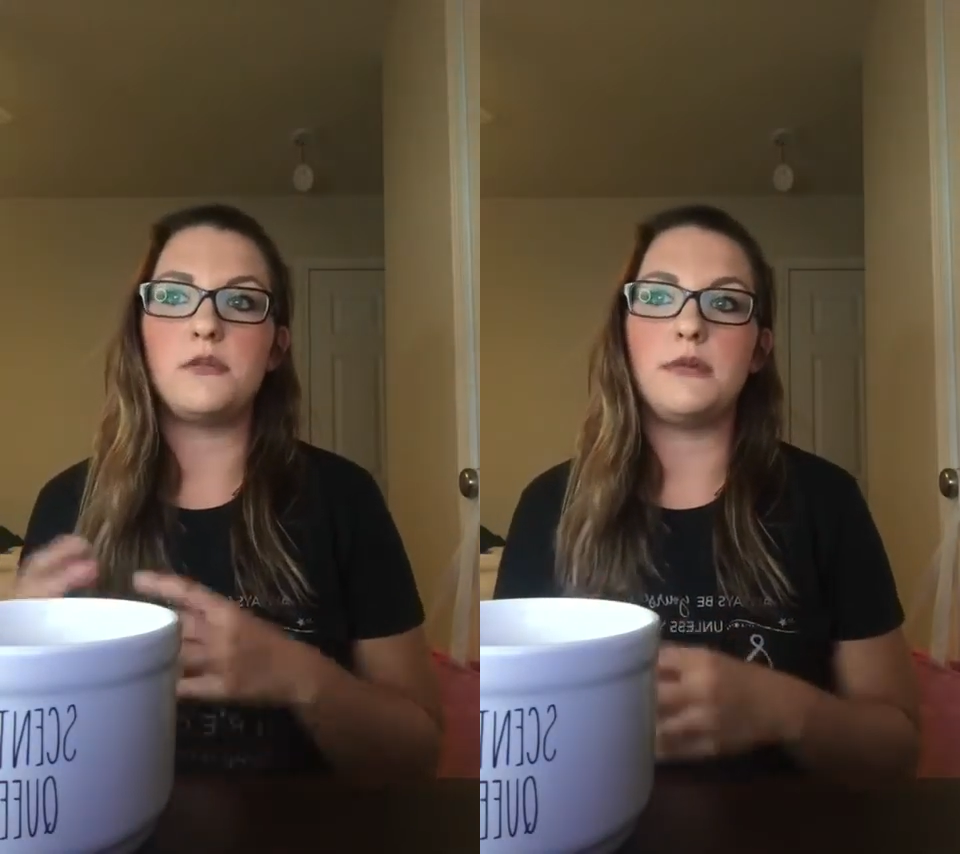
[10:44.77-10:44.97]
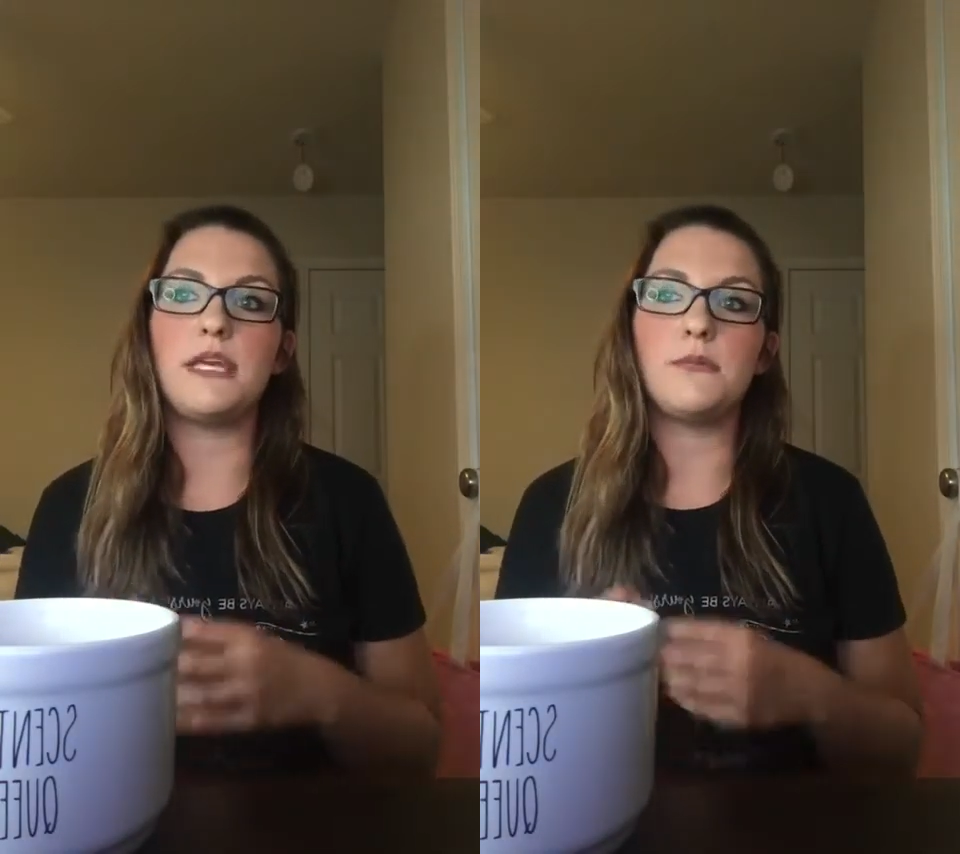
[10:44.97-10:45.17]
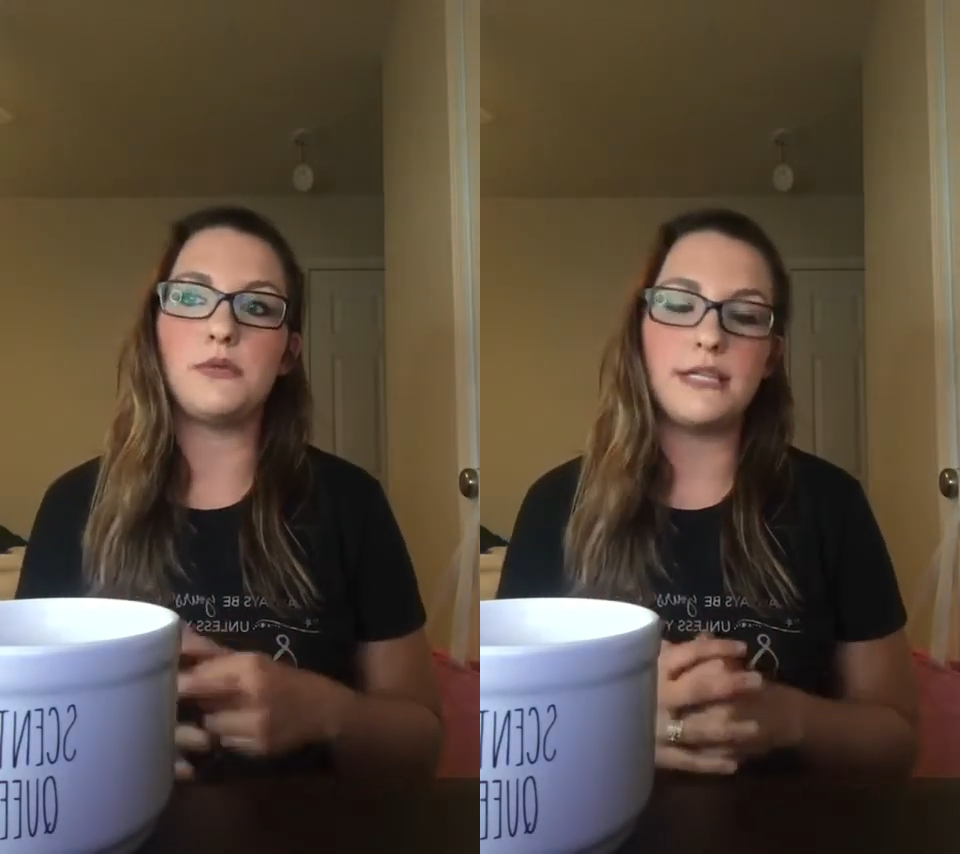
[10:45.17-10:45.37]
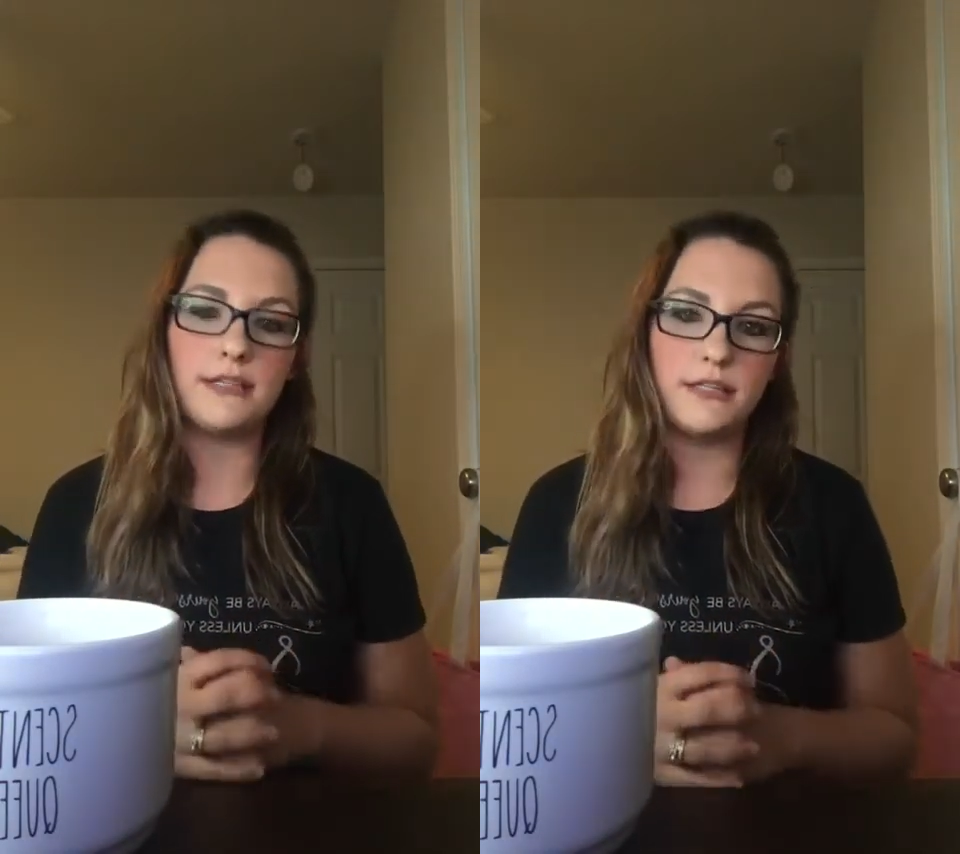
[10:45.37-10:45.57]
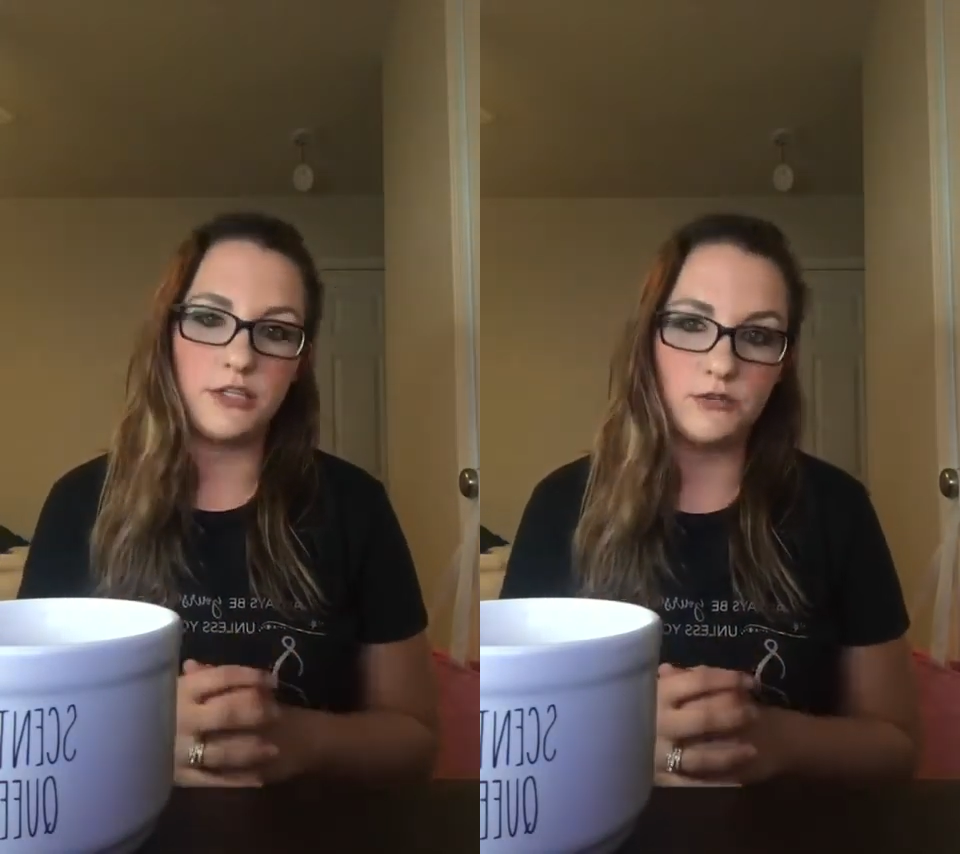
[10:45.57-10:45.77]
to be
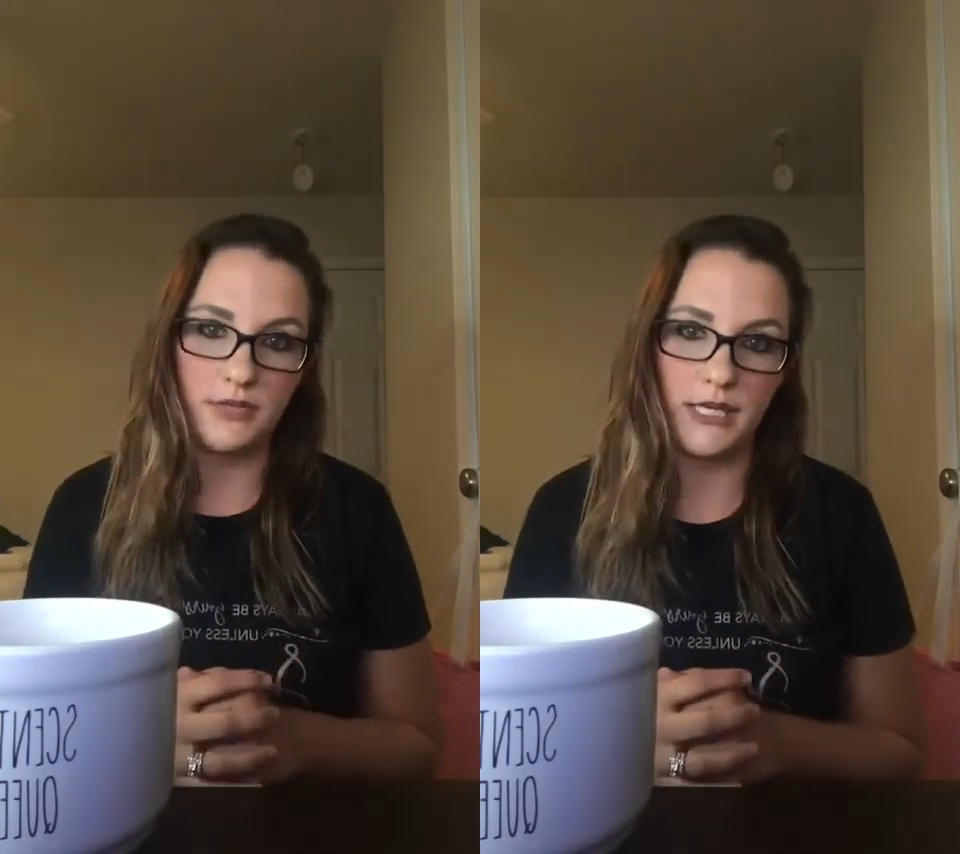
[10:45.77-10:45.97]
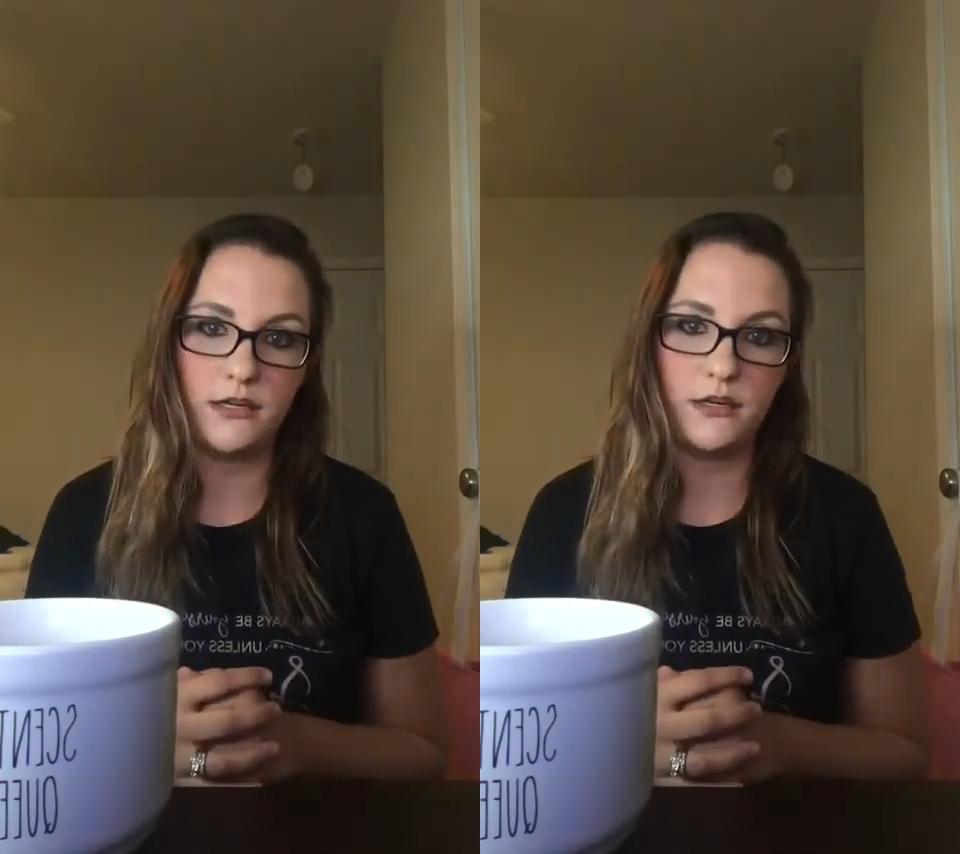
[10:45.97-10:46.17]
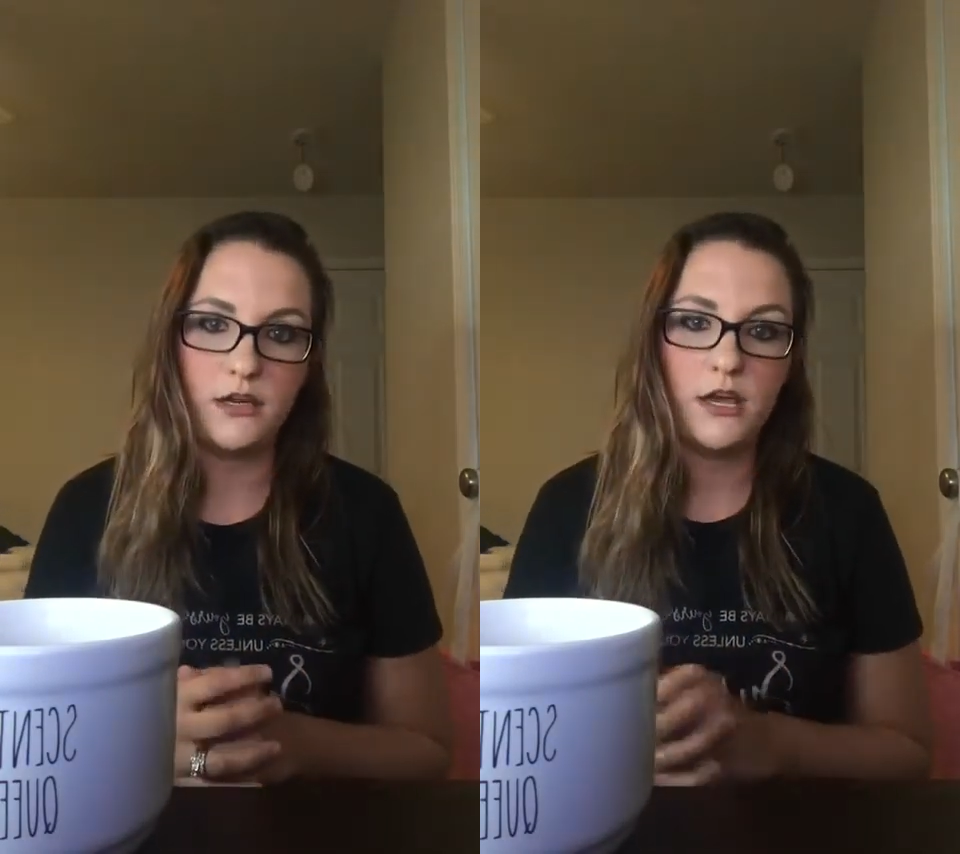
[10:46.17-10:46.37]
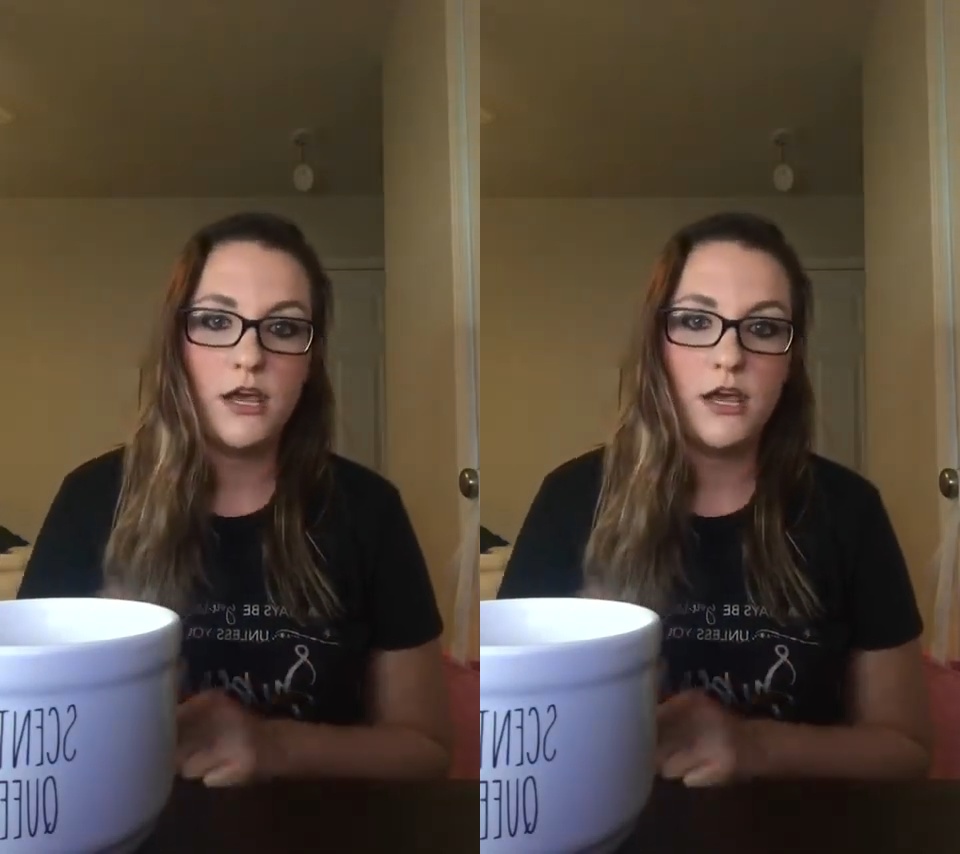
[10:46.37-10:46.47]
completely unique.